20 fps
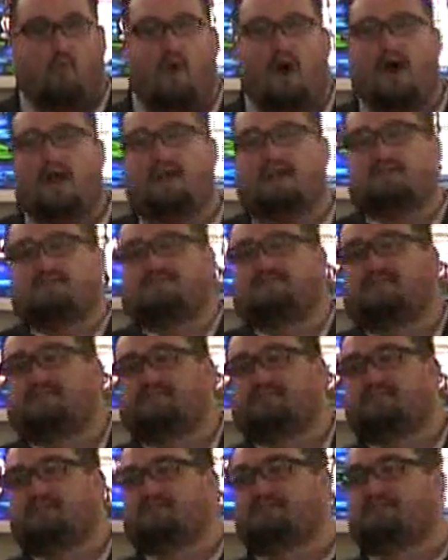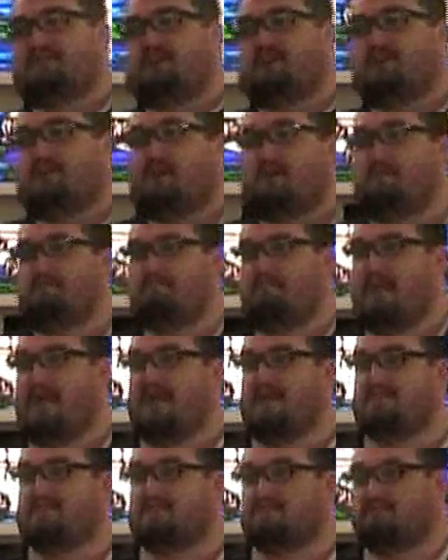Why is this such an
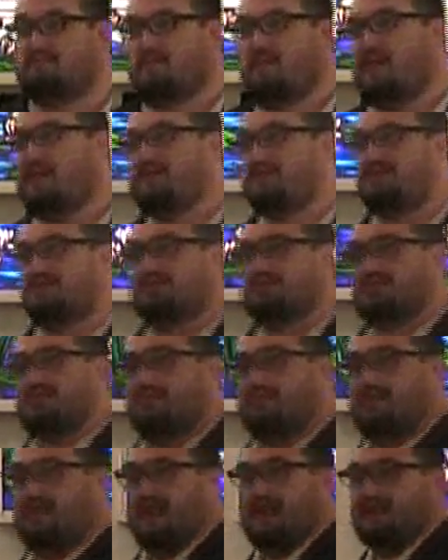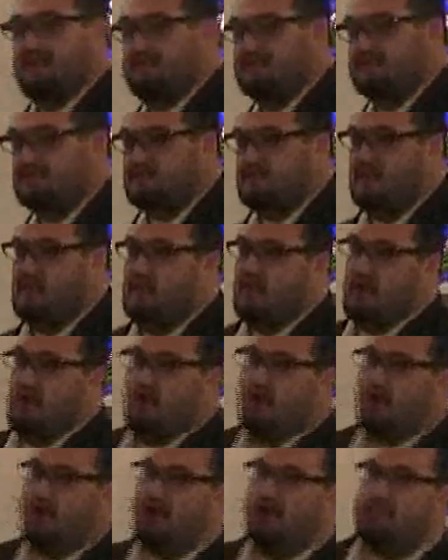amazing relationship that is
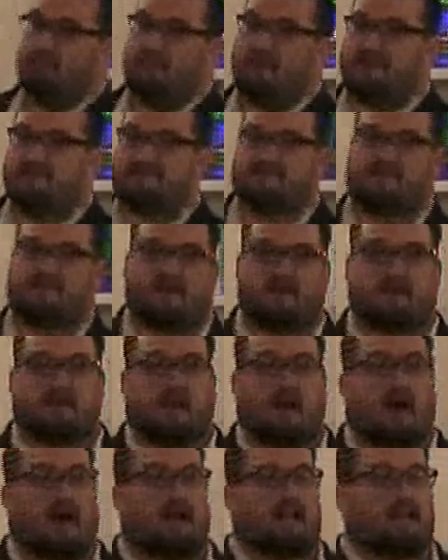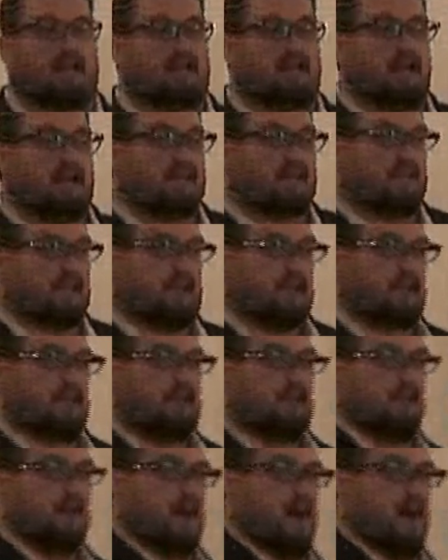all based on God and nothing